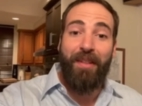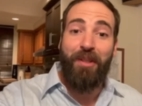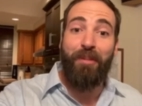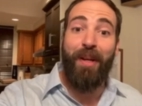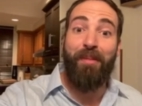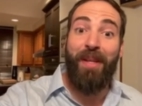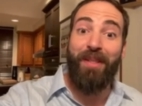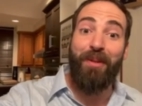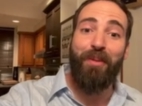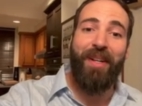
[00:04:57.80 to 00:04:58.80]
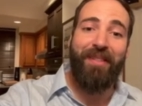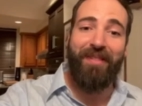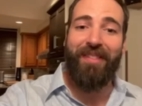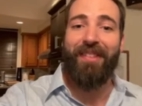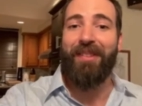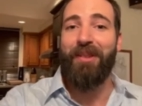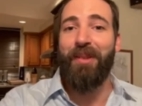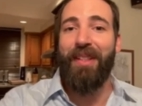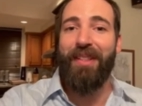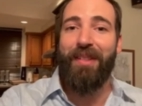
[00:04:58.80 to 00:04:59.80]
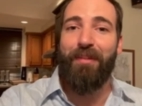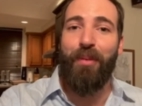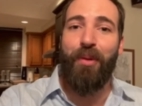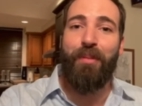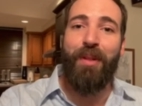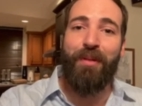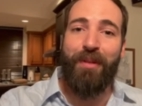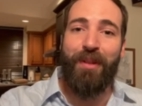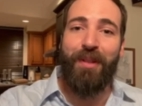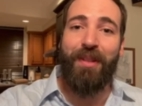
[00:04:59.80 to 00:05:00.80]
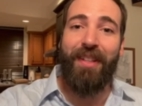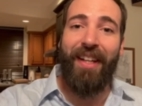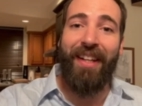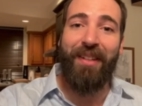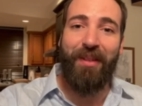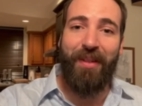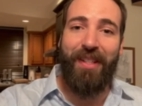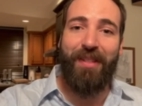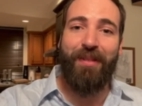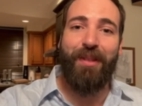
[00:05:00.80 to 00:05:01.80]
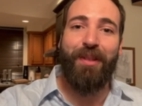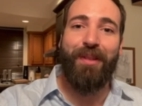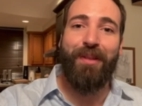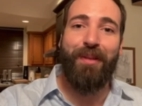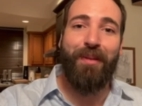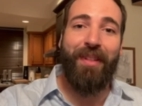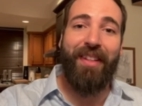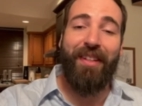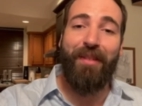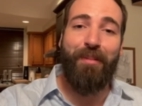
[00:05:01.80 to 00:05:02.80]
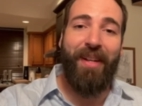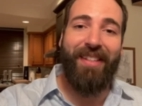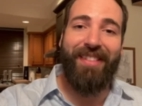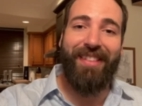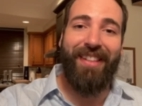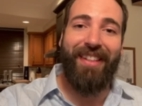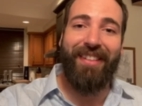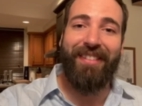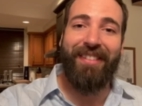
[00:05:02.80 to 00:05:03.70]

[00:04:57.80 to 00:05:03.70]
To my amazing wife, who gets more beautiful and graceful with every passing day.